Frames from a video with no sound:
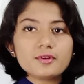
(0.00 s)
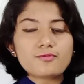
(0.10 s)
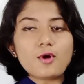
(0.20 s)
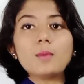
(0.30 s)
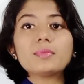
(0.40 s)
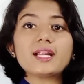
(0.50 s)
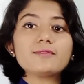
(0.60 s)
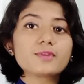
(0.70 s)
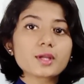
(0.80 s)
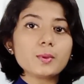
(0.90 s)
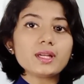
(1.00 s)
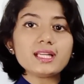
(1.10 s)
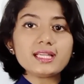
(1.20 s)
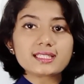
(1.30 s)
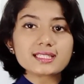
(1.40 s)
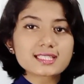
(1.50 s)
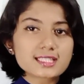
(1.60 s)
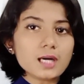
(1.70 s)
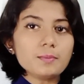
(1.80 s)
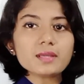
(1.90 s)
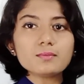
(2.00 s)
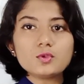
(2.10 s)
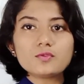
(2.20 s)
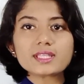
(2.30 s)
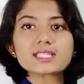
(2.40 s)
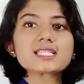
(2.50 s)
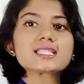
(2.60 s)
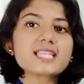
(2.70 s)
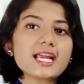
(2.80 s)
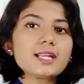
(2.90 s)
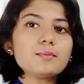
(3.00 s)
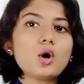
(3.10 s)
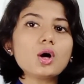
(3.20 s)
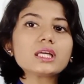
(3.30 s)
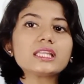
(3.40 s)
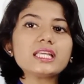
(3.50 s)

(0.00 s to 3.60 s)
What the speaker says: performed and frequently disturbing movie is set among